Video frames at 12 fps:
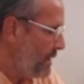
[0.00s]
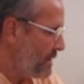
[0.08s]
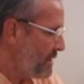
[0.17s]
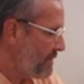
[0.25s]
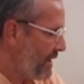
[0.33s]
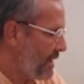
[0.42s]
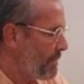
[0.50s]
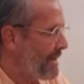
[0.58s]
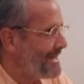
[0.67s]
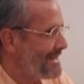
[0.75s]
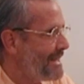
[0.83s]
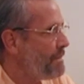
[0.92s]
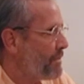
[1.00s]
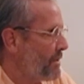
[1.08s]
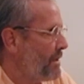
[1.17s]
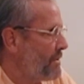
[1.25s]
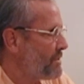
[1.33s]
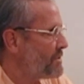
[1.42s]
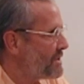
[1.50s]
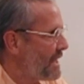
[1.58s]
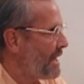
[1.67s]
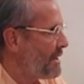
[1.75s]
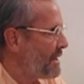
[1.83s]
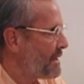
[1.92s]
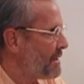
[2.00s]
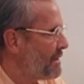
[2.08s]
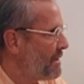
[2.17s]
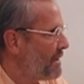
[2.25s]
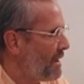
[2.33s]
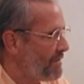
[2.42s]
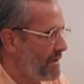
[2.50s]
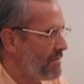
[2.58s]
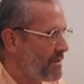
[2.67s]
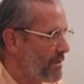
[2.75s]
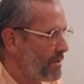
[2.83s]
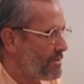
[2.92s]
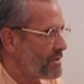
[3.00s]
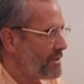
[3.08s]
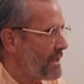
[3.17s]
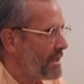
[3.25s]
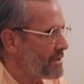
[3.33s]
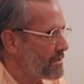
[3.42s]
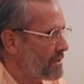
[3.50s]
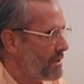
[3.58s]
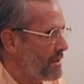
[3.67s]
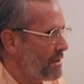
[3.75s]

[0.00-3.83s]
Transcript: develop a deeper understanding of even those things